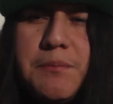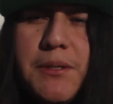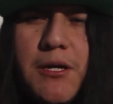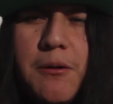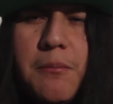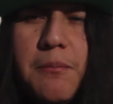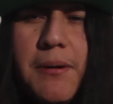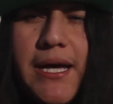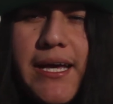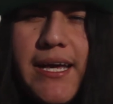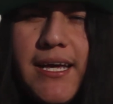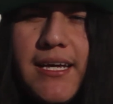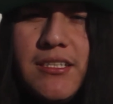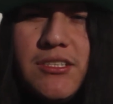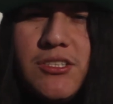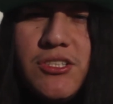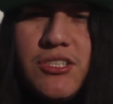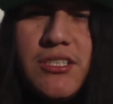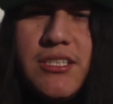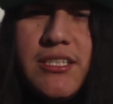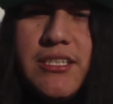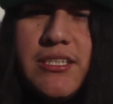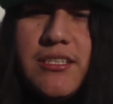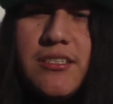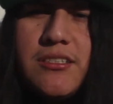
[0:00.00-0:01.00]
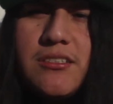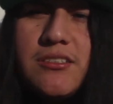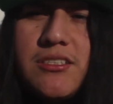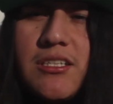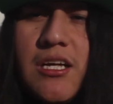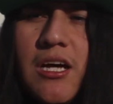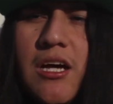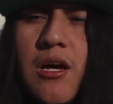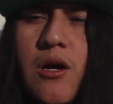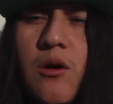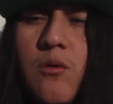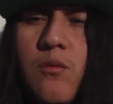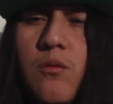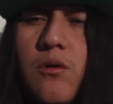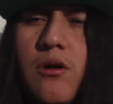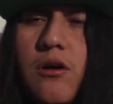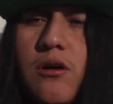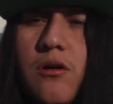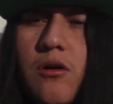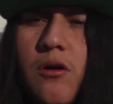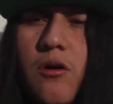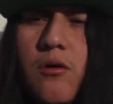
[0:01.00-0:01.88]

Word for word: built by engineers will